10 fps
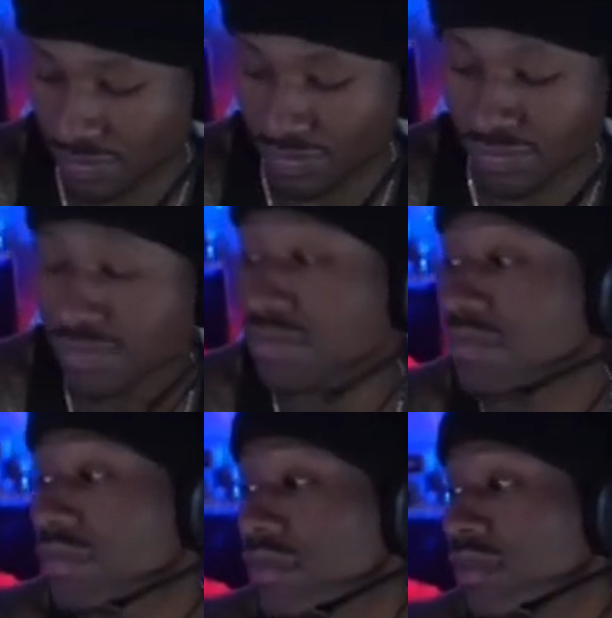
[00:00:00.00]

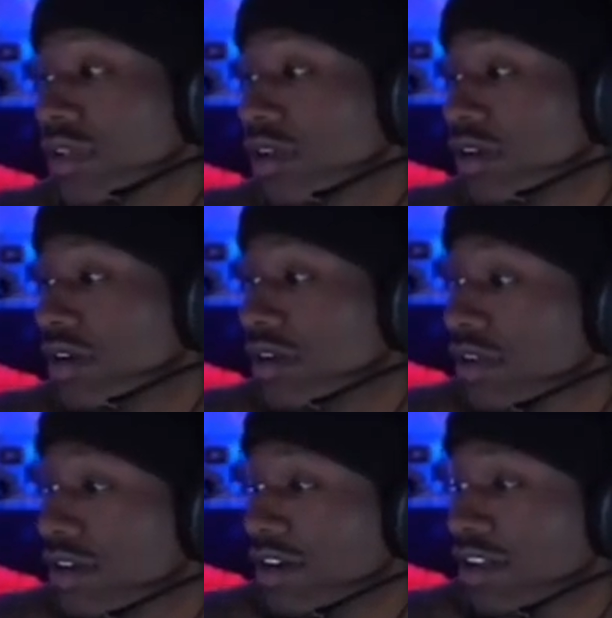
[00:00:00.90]

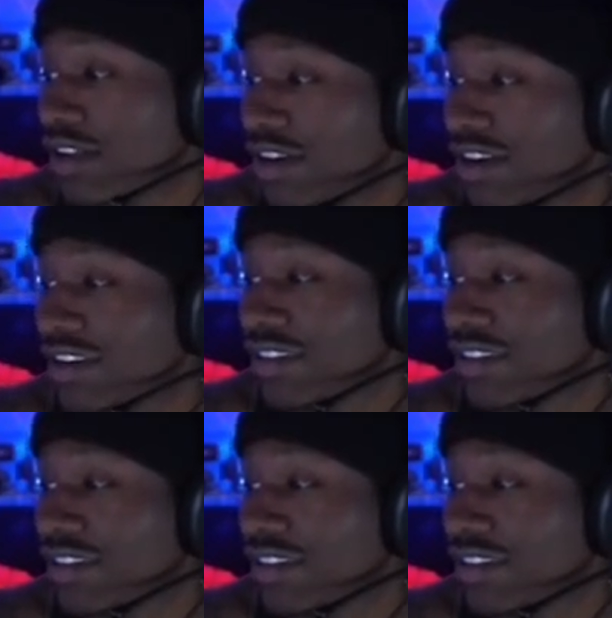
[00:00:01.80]
[no speech]